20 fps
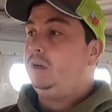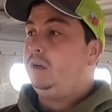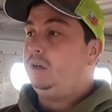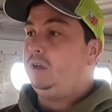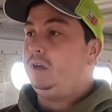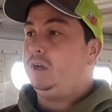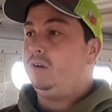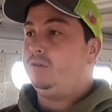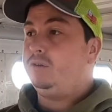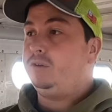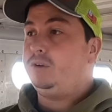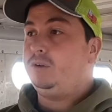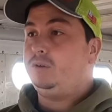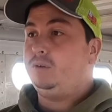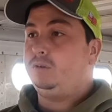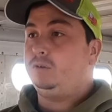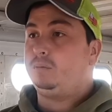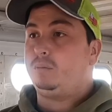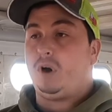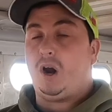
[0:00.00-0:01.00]
You never
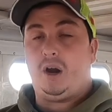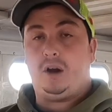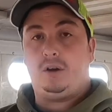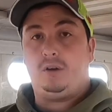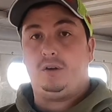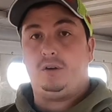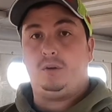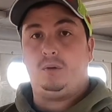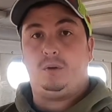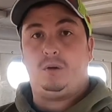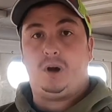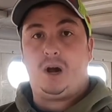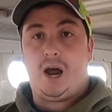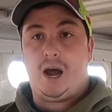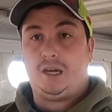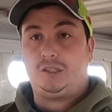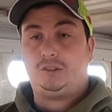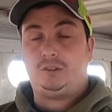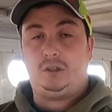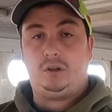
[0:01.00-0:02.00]
use brightener or
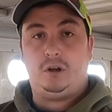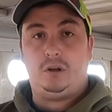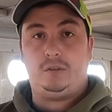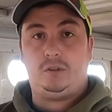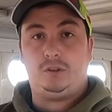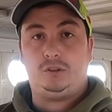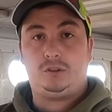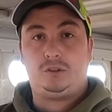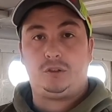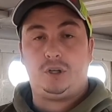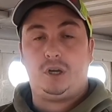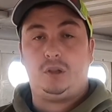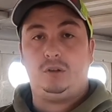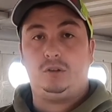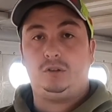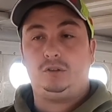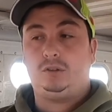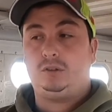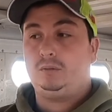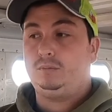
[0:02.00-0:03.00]
acid on these
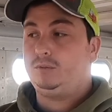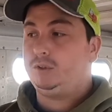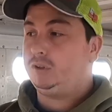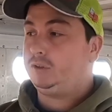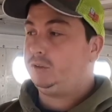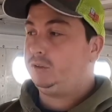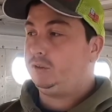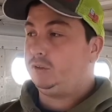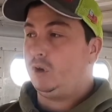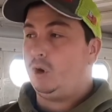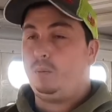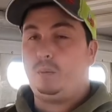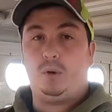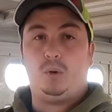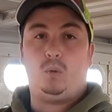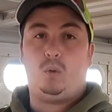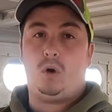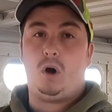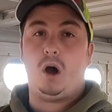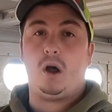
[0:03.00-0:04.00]
trailers, just soap
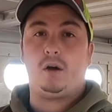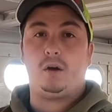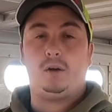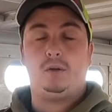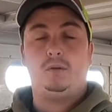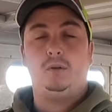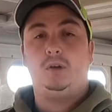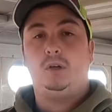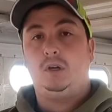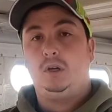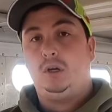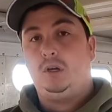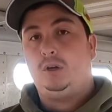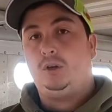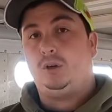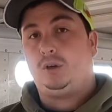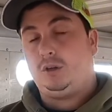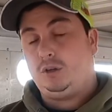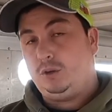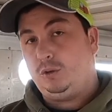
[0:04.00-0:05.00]
and water.
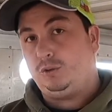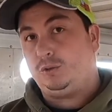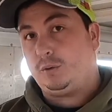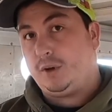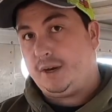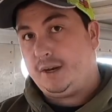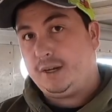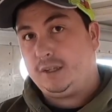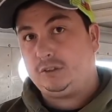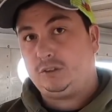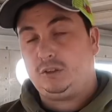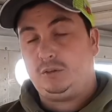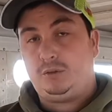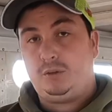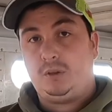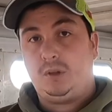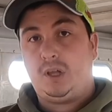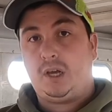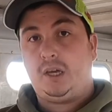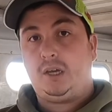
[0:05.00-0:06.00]
You can use Rain-X if
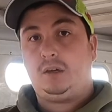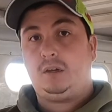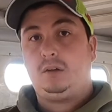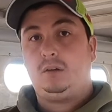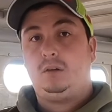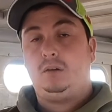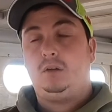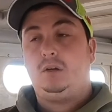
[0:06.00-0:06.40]
you like.